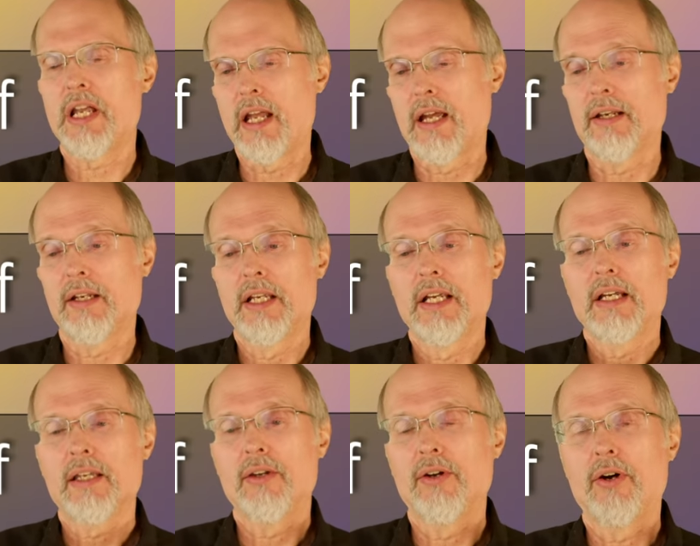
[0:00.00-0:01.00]
And,
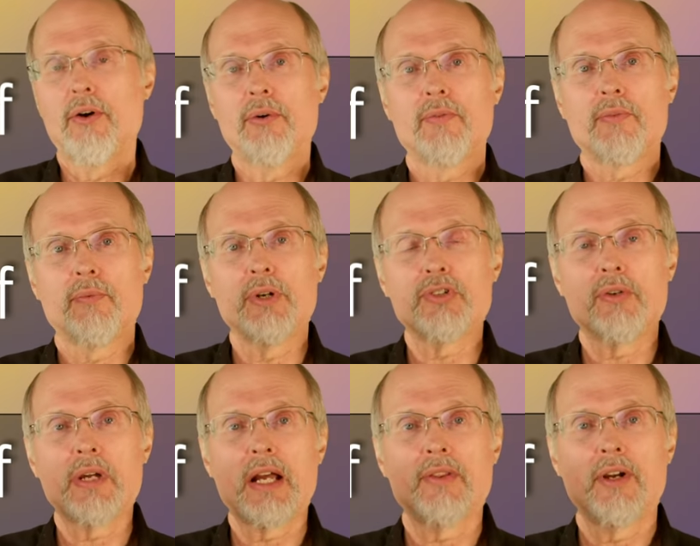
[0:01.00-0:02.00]
you know, what
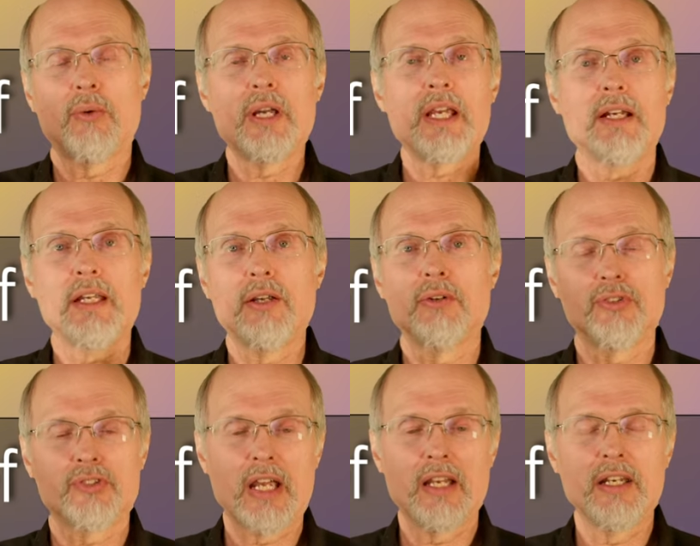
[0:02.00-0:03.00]
you had there, we had
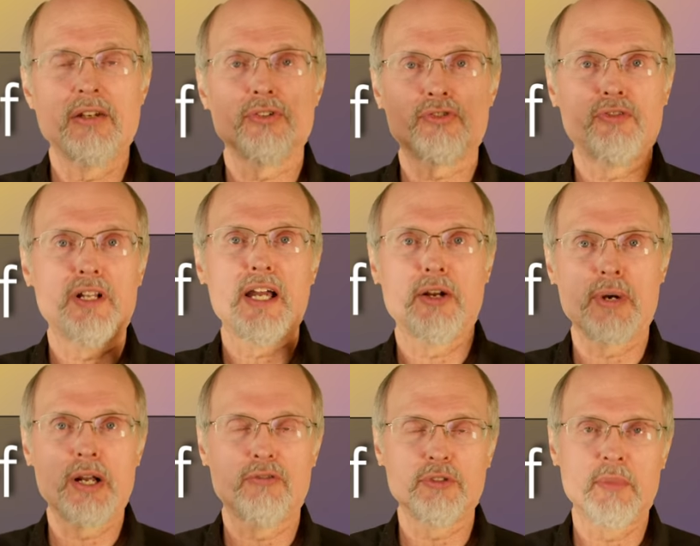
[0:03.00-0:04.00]
eagles. I had eagles flying
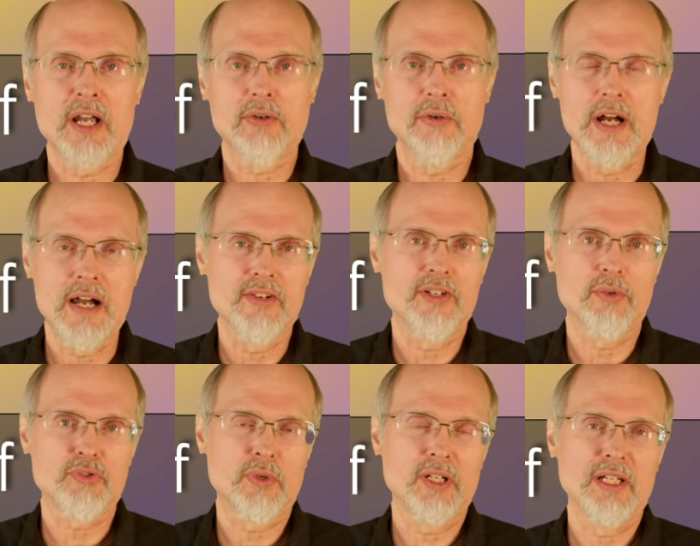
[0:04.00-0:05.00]
right over my garage. It
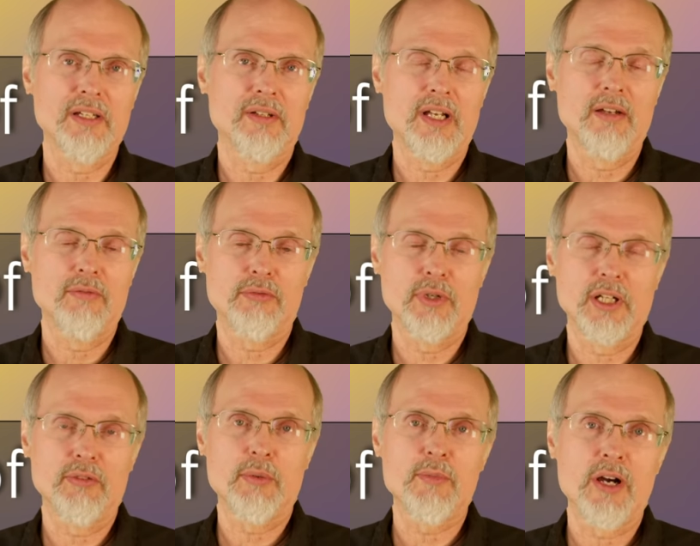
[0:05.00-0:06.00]
was really, uh,
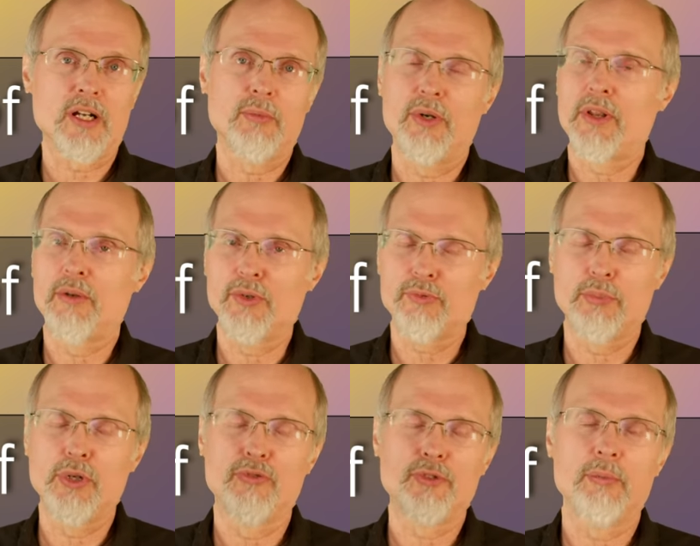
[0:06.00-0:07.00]
really remarkable. One of the most
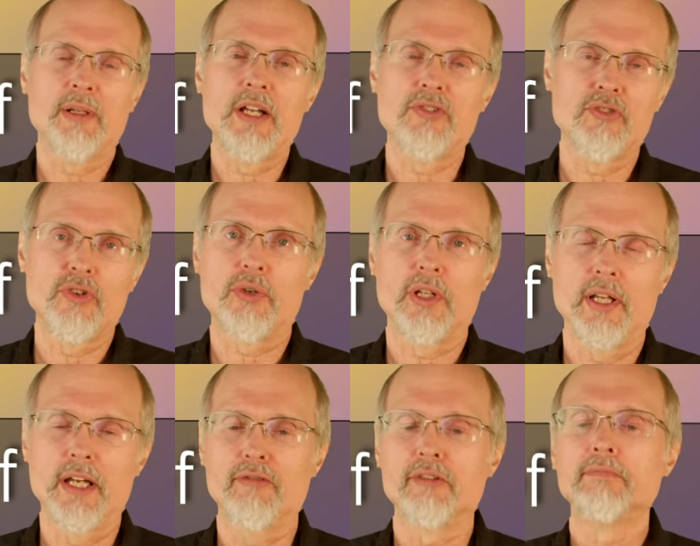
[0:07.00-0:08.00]
beautiful places you could
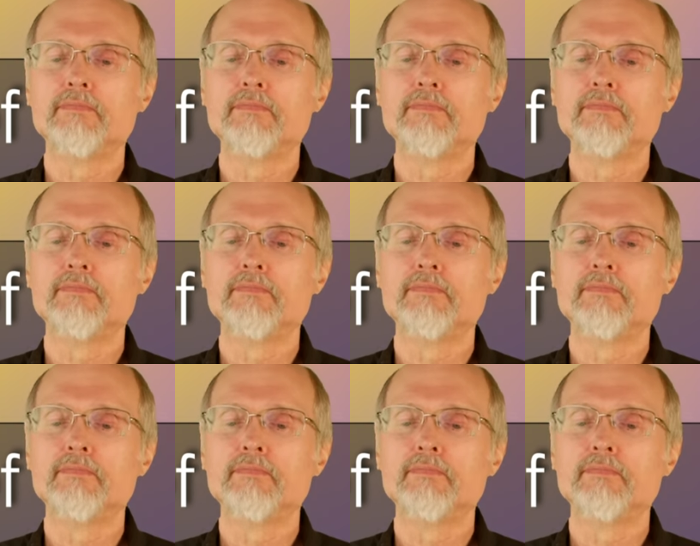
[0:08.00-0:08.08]
live.